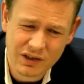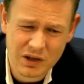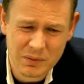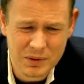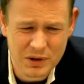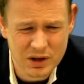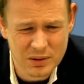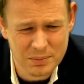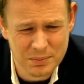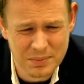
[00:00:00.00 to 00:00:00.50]
you go
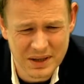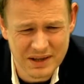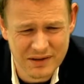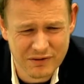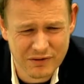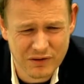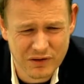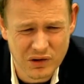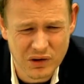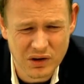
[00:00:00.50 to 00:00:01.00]
bishop
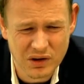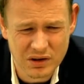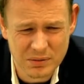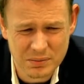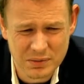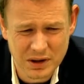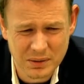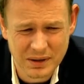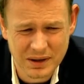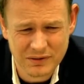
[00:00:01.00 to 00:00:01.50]
b4, you
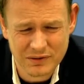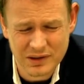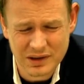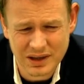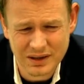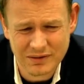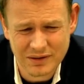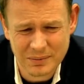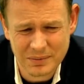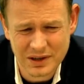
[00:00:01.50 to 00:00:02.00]
probably have to
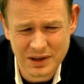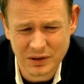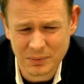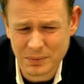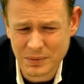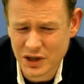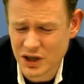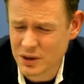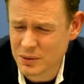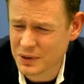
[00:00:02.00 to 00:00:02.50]
give up this
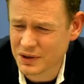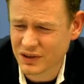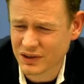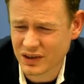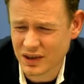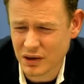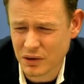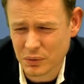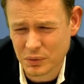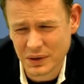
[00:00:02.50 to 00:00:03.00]
bishop on
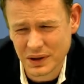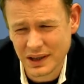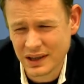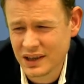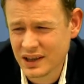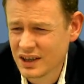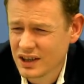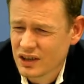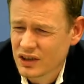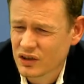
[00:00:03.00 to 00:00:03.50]
c3.
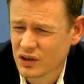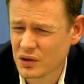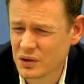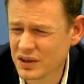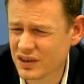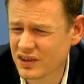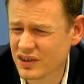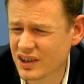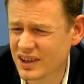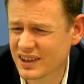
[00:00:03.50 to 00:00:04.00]
So
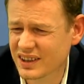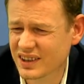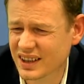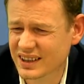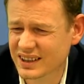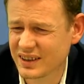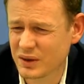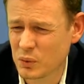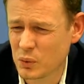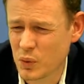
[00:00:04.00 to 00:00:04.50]
it's not
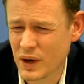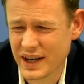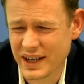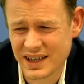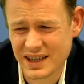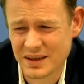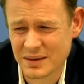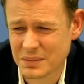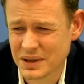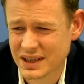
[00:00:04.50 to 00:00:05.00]
exactly
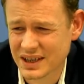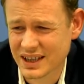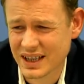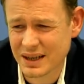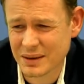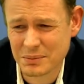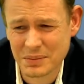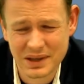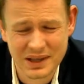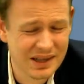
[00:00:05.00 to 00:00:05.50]
winning, but it
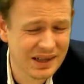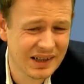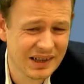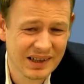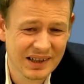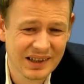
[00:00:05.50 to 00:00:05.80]
can be